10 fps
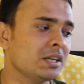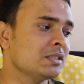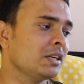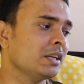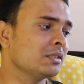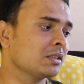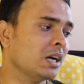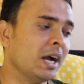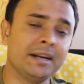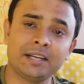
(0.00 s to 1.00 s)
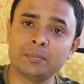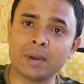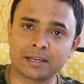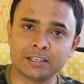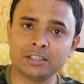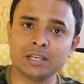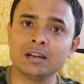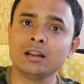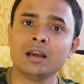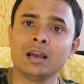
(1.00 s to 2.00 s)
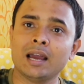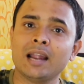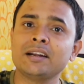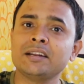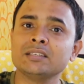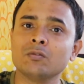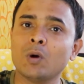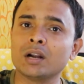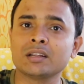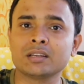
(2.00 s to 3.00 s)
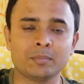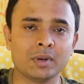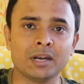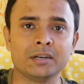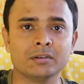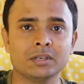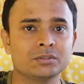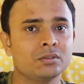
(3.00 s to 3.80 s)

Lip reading: is it is antibacterial and it is a water repellent one.